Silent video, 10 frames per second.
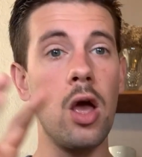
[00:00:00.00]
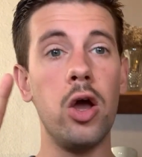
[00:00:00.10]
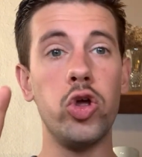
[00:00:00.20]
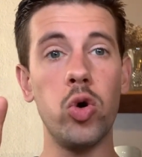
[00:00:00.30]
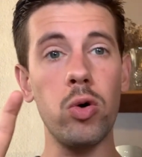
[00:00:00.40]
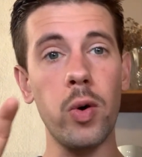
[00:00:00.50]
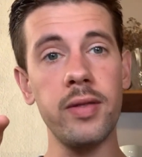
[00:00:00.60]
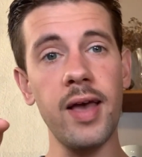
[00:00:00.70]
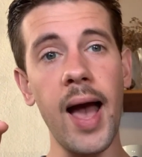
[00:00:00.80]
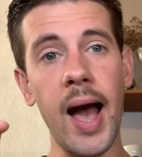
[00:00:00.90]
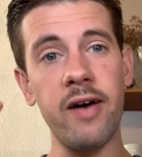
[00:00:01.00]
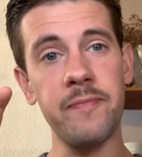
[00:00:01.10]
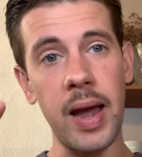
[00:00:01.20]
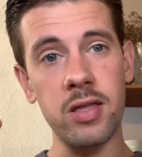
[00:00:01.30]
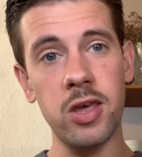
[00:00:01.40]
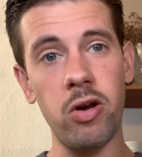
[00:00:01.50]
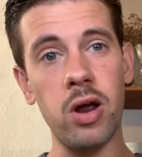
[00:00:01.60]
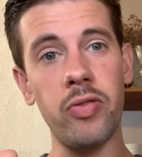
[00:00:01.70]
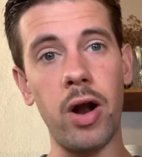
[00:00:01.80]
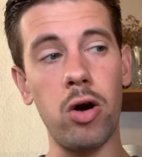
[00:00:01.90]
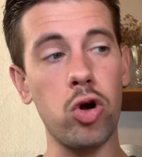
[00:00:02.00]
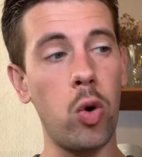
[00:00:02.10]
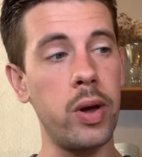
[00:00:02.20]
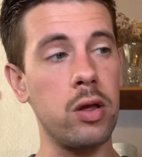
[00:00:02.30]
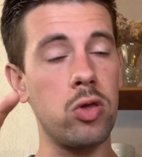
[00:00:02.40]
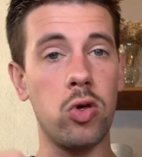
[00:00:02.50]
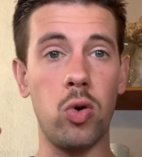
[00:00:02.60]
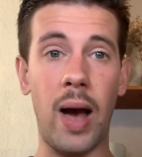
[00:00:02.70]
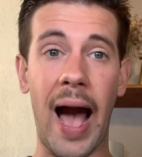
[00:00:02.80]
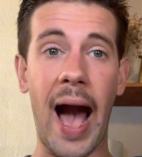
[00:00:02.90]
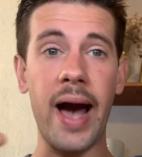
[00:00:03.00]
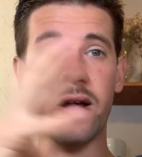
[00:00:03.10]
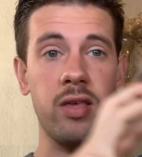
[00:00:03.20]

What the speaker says: you're going to have bacteria that are going to act